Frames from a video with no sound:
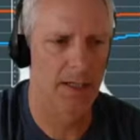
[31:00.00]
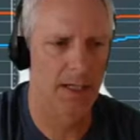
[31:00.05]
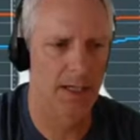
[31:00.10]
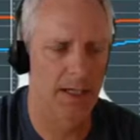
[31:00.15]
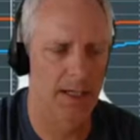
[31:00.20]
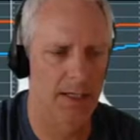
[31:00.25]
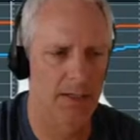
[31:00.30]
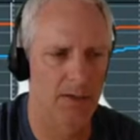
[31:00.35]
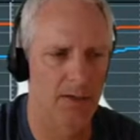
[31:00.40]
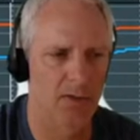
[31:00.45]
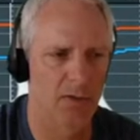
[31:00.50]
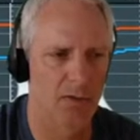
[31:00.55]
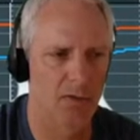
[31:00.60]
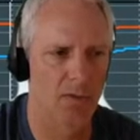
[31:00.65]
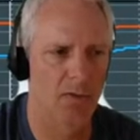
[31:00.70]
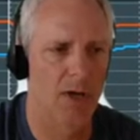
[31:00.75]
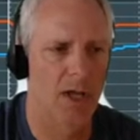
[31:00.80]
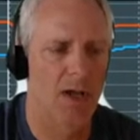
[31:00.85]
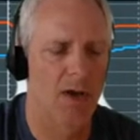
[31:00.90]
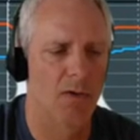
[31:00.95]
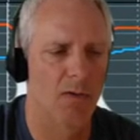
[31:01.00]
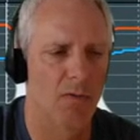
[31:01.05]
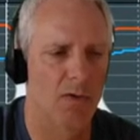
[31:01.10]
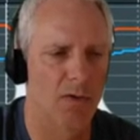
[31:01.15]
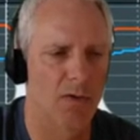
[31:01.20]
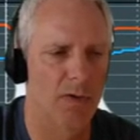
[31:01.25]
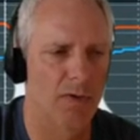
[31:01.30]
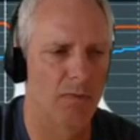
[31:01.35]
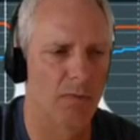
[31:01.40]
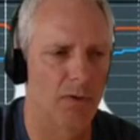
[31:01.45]
Okay, so
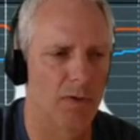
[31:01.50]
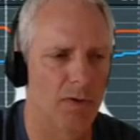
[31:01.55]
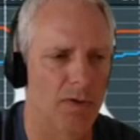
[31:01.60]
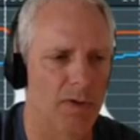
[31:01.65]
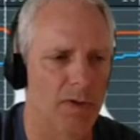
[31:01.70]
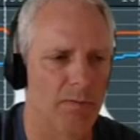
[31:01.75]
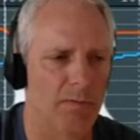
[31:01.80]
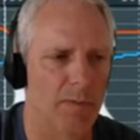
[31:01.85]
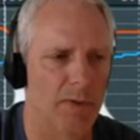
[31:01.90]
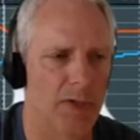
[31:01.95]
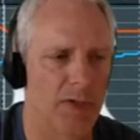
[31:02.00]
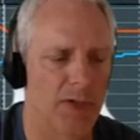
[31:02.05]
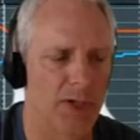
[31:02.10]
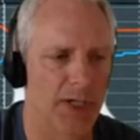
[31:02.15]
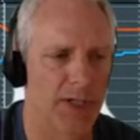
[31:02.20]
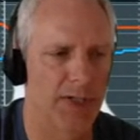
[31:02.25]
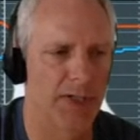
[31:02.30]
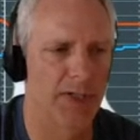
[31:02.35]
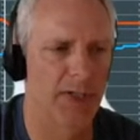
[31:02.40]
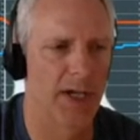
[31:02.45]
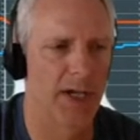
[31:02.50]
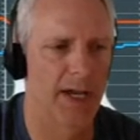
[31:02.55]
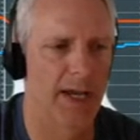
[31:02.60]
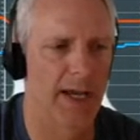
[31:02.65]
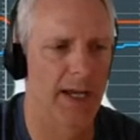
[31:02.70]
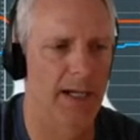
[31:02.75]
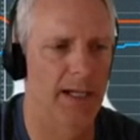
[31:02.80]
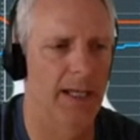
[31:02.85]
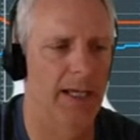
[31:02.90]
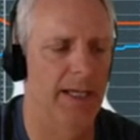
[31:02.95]
we're, we're just
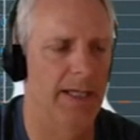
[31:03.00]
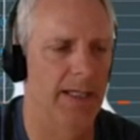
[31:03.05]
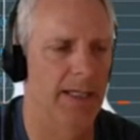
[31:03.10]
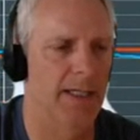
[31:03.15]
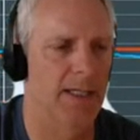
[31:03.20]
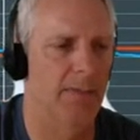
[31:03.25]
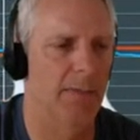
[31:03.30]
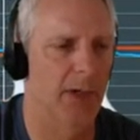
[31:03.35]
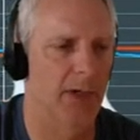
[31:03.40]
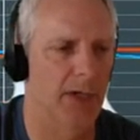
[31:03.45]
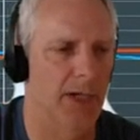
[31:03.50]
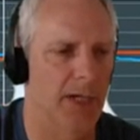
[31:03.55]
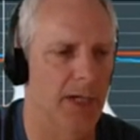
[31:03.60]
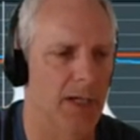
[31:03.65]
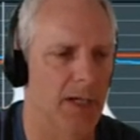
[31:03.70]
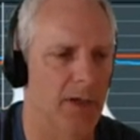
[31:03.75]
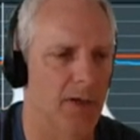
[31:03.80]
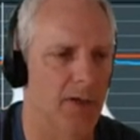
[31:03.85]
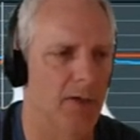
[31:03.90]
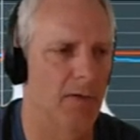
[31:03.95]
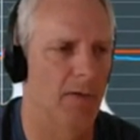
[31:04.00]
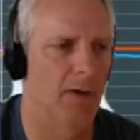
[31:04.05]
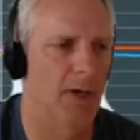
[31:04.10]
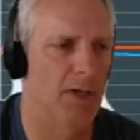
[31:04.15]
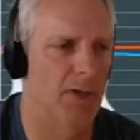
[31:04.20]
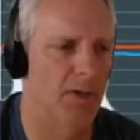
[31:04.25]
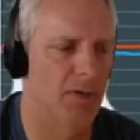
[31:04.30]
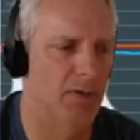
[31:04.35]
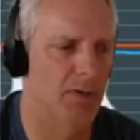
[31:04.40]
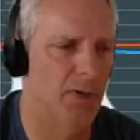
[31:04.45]
analyzing the market here
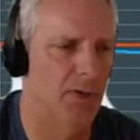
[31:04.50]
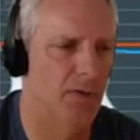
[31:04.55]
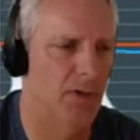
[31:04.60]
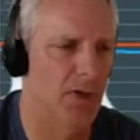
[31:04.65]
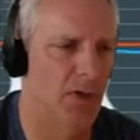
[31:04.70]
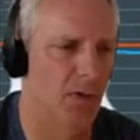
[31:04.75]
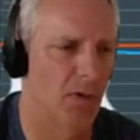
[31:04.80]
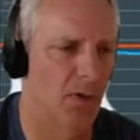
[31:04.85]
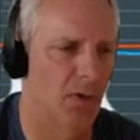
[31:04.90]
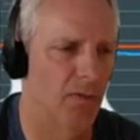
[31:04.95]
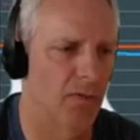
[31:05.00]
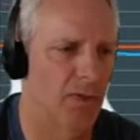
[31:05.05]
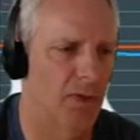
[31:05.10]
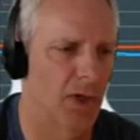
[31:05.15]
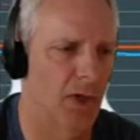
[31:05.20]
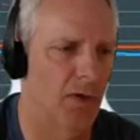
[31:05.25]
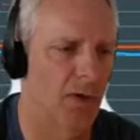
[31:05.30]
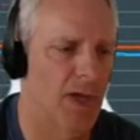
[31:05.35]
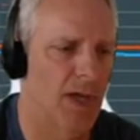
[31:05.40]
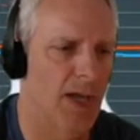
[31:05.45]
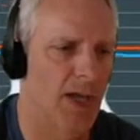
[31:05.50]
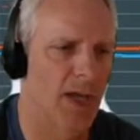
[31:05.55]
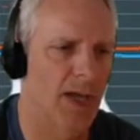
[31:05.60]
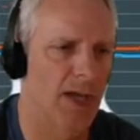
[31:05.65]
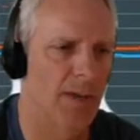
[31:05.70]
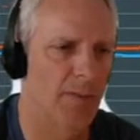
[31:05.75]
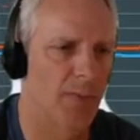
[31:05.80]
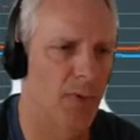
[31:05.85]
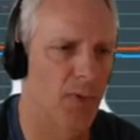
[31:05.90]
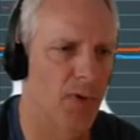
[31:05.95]
due to the order flow
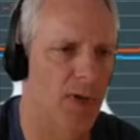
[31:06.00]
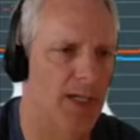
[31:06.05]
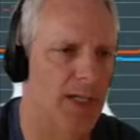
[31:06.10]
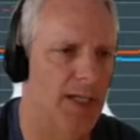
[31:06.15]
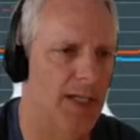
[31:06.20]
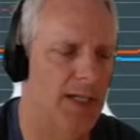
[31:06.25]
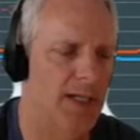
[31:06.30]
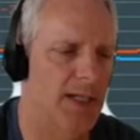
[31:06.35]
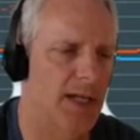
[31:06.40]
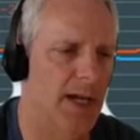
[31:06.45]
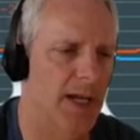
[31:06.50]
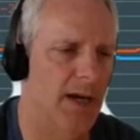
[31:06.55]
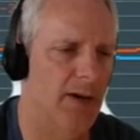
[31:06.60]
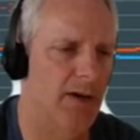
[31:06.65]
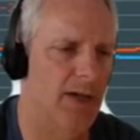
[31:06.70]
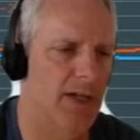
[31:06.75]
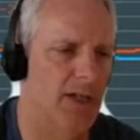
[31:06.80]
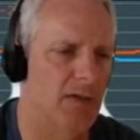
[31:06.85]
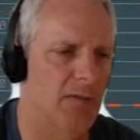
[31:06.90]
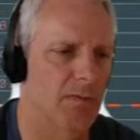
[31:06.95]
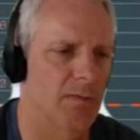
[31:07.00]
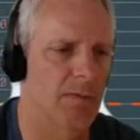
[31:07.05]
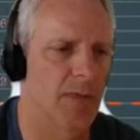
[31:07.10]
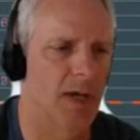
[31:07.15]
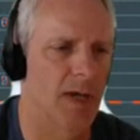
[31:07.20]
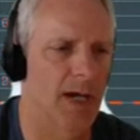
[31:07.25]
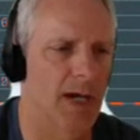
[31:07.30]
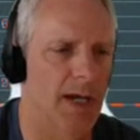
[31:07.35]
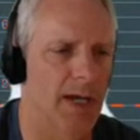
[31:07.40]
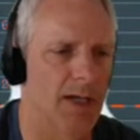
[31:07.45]
and pointing to areas
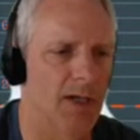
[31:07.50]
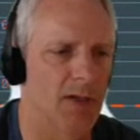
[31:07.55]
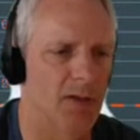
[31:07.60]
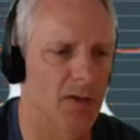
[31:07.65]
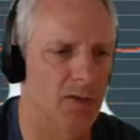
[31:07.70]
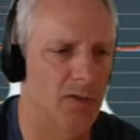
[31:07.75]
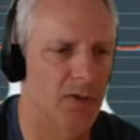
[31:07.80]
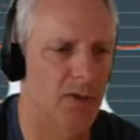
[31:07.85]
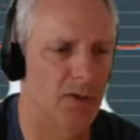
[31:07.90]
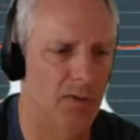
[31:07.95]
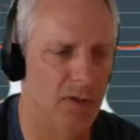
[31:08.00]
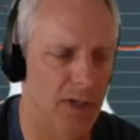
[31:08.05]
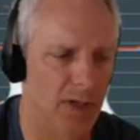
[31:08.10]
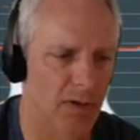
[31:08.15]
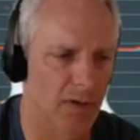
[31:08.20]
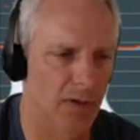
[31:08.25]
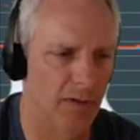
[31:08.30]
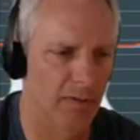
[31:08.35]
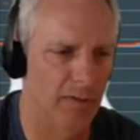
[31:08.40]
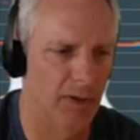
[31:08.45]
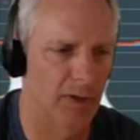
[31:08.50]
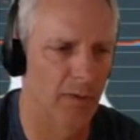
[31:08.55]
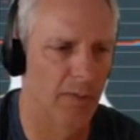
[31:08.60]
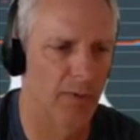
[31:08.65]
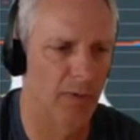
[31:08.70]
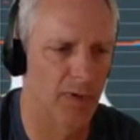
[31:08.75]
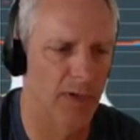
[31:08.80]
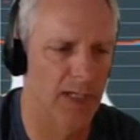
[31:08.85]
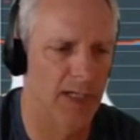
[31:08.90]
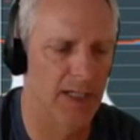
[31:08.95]
uh, due to the order flow,
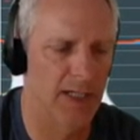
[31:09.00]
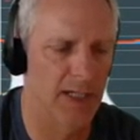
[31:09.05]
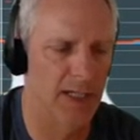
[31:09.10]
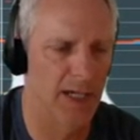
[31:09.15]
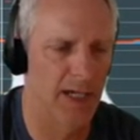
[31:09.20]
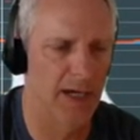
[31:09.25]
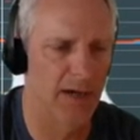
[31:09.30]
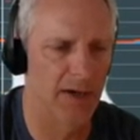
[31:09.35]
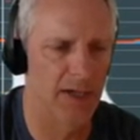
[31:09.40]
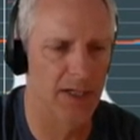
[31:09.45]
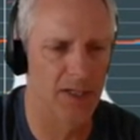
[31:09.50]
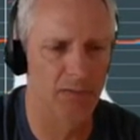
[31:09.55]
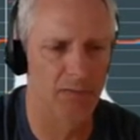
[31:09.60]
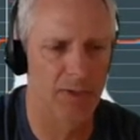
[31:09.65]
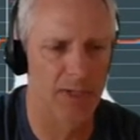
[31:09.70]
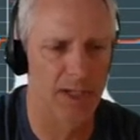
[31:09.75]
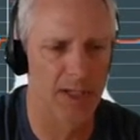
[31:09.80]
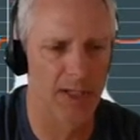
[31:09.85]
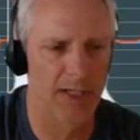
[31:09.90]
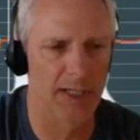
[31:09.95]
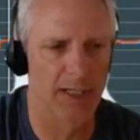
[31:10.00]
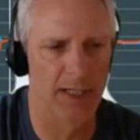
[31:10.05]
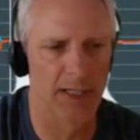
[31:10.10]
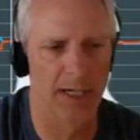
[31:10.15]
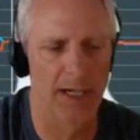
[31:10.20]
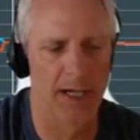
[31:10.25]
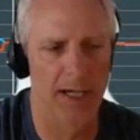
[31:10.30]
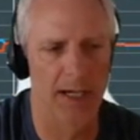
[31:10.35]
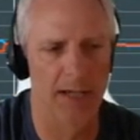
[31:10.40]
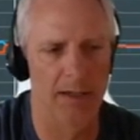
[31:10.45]
pointing to the areas we think
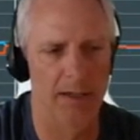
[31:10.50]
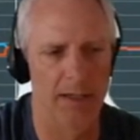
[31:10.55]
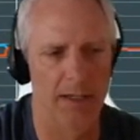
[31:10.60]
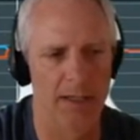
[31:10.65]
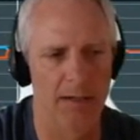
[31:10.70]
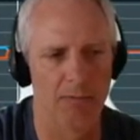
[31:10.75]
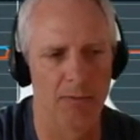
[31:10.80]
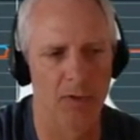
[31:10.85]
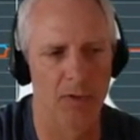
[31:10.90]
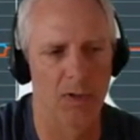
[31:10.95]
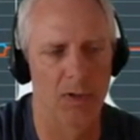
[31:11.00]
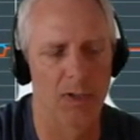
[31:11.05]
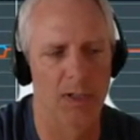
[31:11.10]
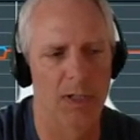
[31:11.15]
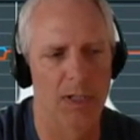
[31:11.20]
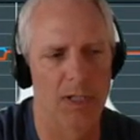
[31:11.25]
uh, it will